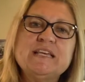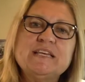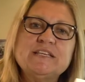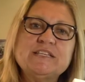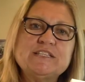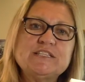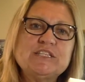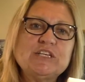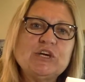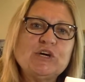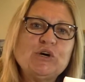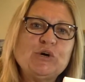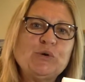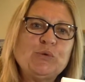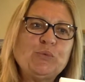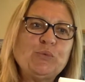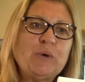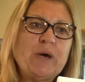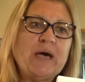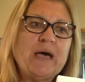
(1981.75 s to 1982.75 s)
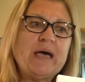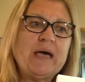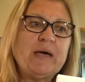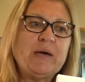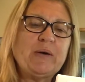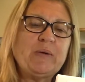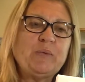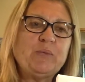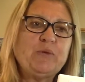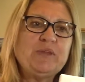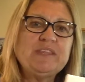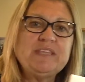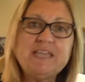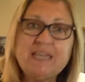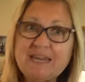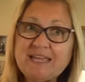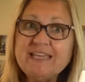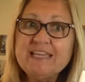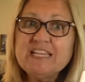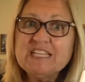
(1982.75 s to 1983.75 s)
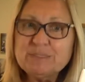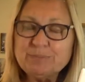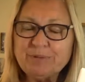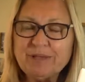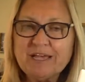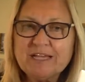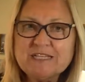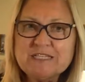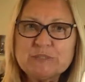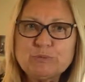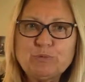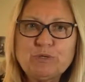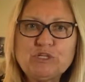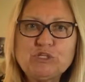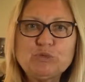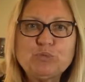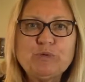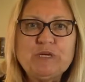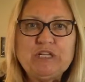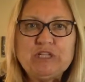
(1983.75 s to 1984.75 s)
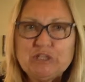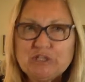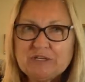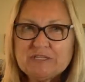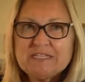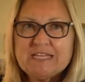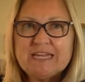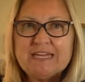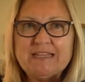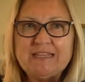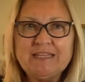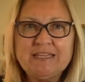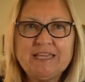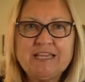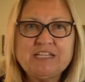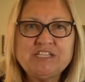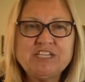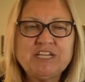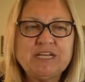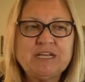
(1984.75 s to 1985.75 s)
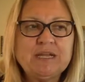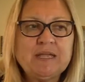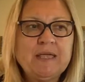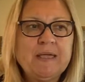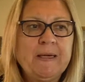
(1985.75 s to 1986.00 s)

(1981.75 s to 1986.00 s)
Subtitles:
So with KiddyKeys Plus, which we looked at in the kitchen,